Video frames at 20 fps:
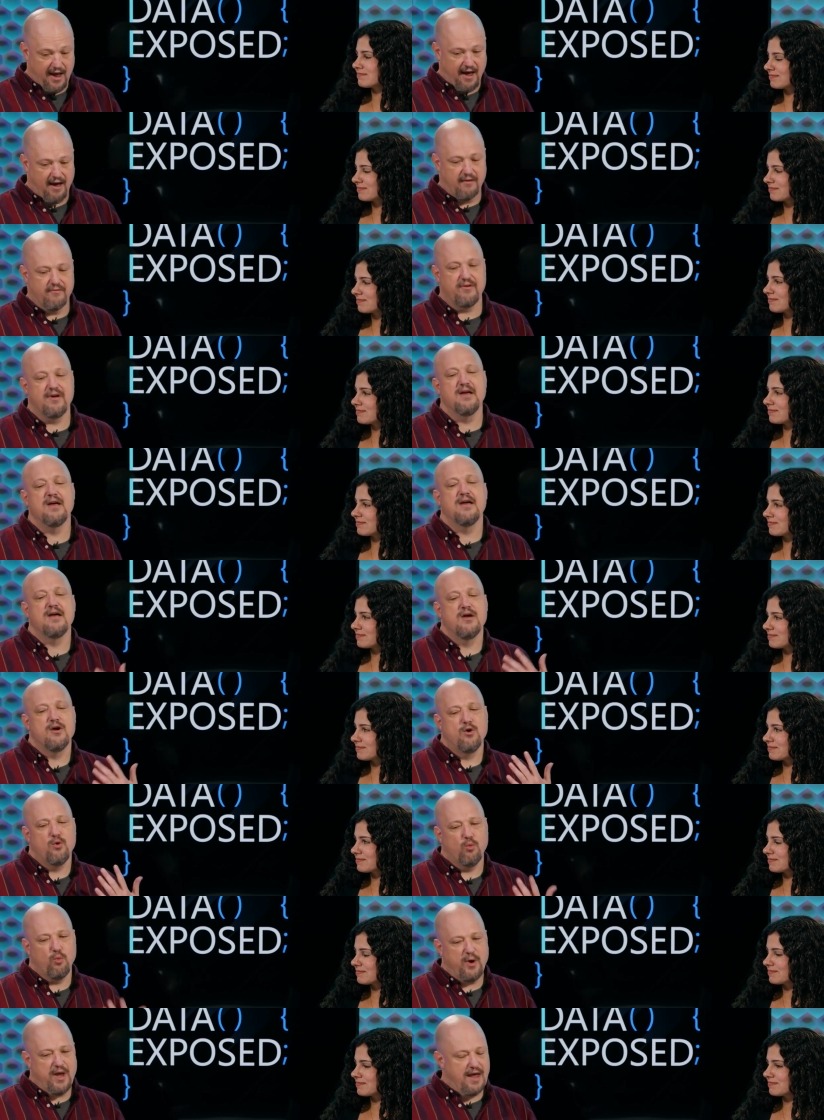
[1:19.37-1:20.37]
Speaker 1: have,
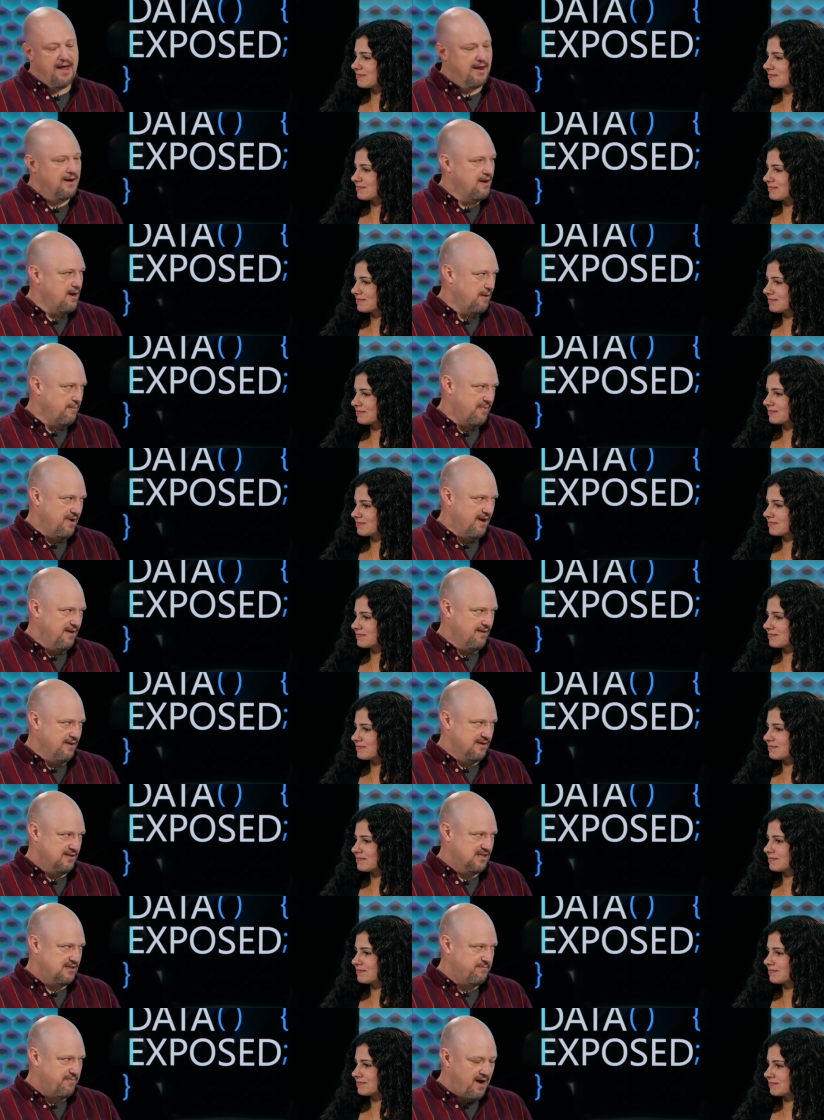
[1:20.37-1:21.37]
we end up in
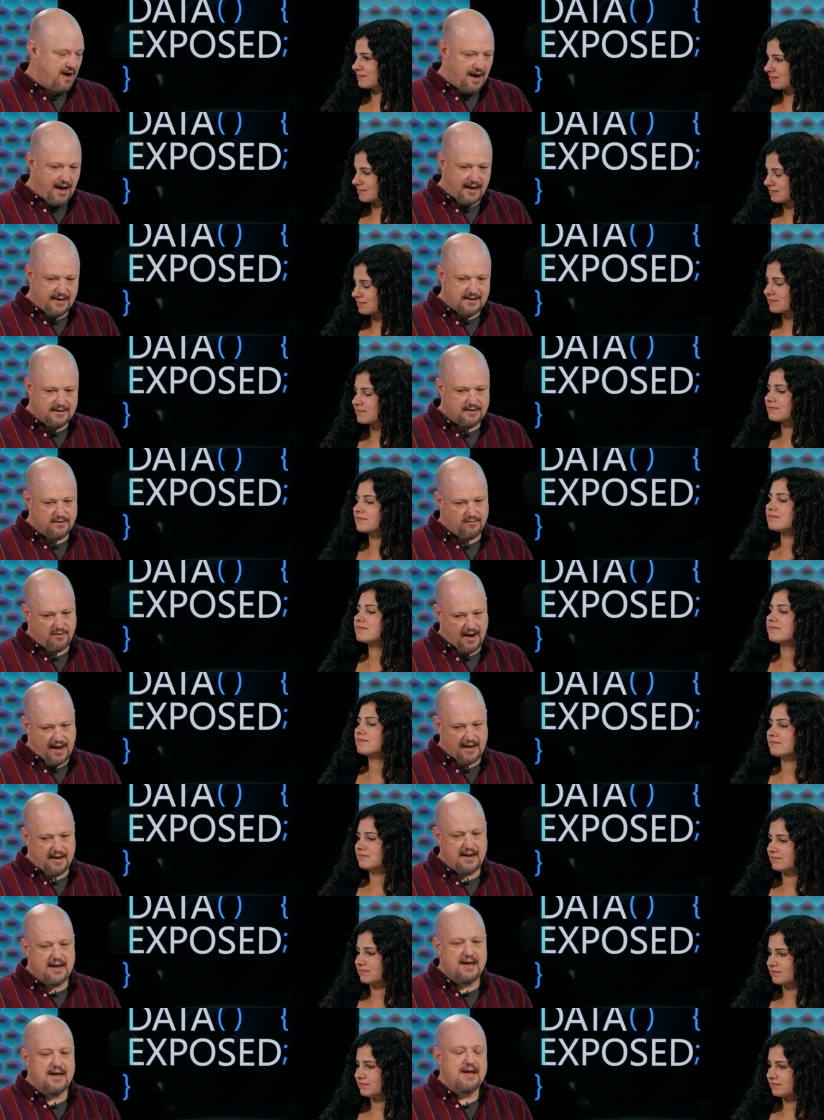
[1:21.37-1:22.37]
this spot,
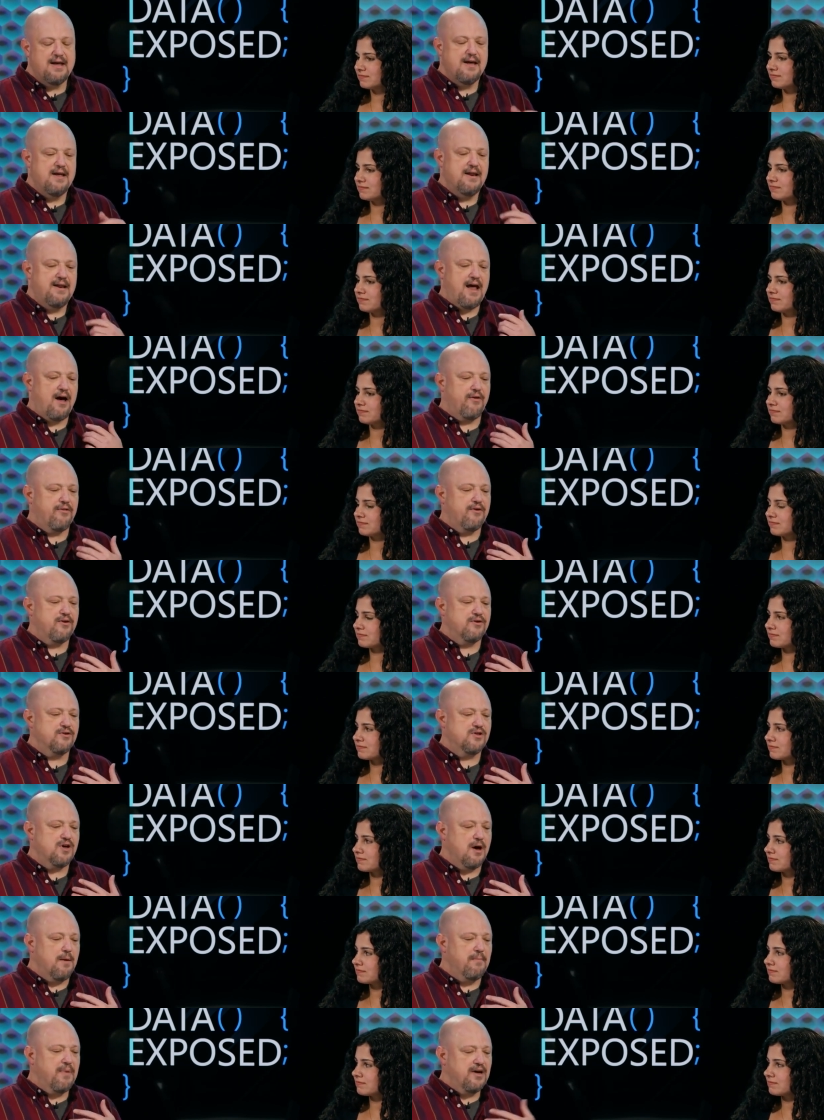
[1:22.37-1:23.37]
right? Now, there's a